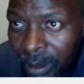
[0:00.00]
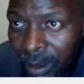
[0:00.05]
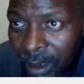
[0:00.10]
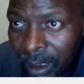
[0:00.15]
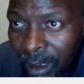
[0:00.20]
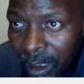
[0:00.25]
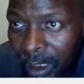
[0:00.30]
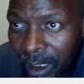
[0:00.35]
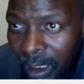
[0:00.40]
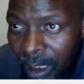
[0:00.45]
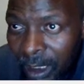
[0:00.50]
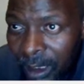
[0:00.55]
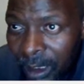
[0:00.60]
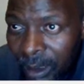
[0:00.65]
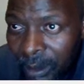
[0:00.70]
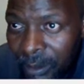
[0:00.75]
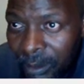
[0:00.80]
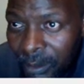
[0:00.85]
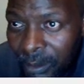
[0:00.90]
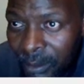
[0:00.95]
R
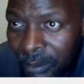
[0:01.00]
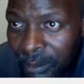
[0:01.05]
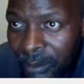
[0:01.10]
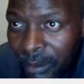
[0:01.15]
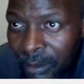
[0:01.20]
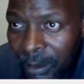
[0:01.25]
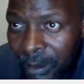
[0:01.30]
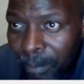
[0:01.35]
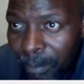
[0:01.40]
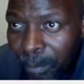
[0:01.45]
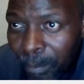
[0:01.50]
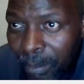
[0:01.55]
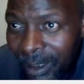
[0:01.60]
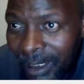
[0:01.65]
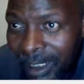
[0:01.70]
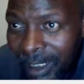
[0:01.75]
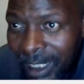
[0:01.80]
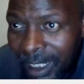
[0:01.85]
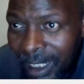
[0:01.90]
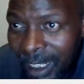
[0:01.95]

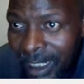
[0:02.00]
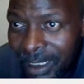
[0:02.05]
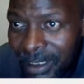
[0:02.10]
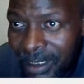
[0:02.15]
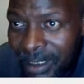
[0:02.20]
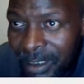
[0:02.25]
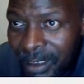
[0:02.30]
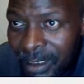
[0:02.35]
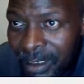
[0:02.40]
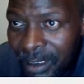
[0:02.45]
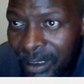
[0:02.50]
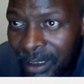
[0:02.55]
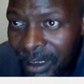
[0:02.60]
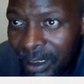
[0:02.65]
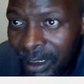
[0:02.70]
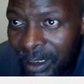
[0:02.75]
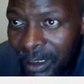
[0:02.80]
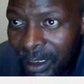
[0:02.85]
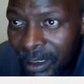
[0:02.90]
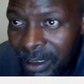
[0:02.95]
plus
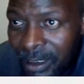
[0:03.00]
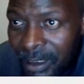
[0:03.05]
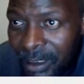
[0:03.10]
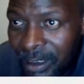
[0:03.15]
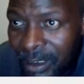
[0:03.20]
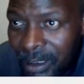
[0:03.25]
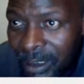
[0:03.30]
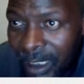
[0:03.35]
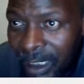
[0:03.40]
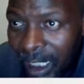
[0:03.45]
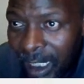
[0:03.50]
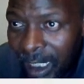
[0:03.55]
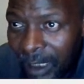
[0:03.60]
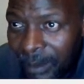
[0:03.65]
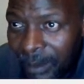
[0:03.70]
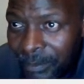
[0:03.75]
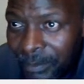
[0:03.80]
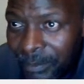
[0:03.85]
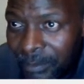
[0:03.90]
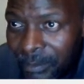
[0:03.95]
86R
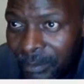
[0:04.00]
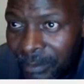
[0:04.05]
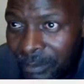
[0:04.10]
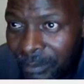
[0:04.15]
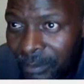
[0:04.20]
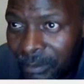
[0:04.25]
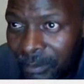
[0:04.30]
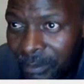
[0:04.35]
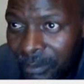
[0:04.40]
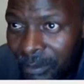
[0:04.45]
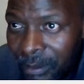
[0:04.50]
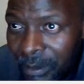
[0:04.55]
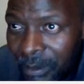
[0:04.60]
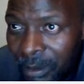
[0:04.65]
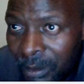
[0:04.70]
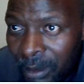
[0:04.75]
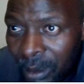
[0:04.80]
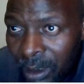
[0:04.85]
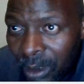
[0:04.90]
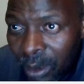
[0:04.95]

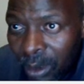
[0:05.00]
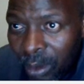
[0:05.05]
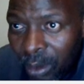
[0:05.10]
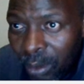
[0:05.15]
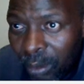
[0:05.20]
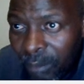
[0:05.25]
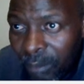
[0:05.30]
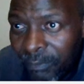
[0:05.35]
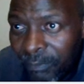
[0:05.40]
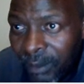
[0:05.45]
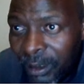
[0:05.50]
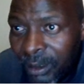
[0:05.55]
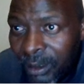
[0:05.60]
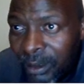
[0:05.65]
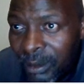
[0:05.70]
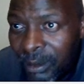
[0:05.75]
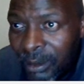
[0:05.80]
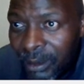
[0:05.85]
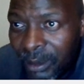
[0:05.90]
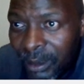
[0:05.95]
over
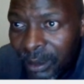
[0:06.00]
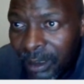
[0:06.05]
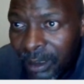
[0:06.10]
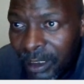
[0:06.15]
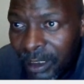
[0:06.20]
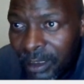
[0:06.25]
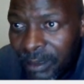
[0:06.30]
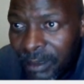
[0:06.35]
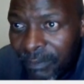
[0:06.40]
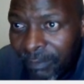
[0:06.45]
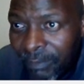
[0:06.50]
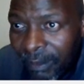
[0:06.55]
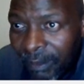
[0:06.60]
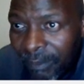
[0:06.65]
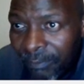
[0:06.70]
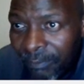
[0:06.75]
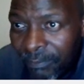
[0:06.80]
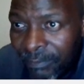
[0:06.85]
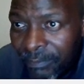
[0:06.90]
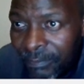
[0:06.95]
85.
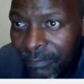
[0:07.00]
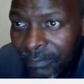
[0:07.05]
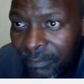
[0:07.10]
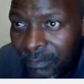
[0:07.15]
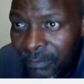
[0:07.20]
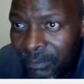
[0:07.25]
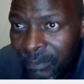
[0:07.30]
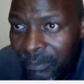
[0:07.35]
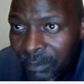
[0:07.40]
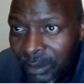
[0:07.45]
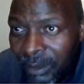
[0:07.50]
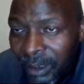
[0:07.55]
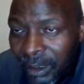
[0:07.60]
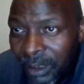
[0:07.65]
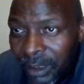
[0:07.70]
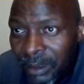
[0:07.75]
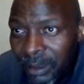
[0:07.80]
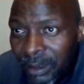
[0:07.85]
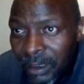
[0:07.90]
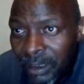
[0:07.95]
Okay,
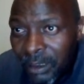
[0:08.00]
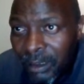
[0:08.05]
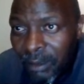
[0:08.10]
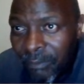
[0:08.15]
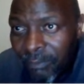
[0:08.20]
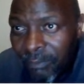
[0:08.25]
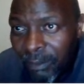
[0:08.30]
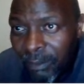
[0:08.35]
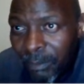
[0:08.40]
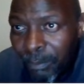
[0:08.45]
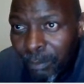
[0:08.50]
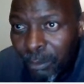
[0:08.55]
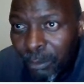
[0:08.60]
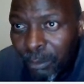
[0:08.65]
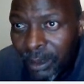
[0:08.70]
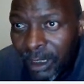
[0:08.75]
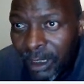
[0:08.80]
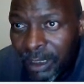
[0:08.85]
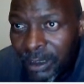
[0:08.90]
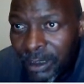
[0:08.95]
if I put
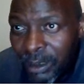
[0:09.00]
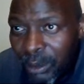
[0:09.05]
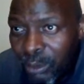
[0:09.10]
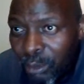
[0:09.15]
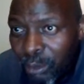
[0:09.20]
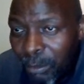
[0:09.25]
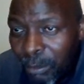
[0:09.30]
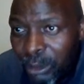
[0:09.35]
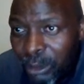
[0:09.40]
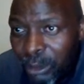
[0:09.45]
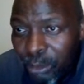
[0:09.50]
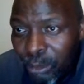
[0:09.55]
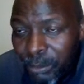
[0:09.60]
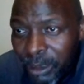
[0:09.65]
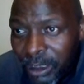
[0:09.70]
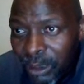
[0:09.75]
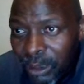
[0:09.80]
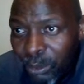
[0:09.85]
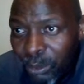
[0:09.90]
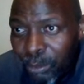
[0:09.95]
that, the common denominator
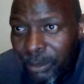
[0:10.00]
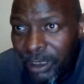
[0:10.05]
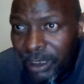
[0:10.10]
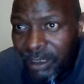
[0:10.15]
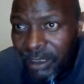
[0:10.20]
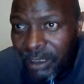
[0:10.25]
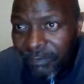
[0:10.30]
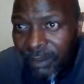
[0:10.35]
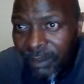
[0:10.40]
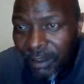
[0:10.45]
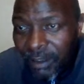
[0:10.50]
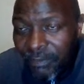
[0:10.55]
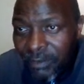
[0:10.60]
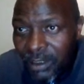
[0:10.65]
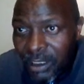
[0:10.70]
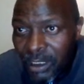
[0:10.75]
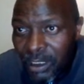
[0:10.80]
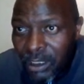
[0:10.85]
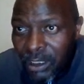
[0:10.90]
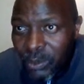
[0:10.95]
will be 85,
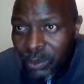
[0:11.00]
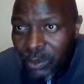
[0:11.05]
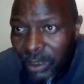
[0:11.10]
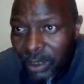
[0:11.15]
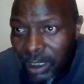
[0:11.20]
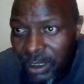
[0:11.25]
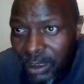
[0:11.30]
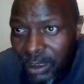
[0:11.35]
so that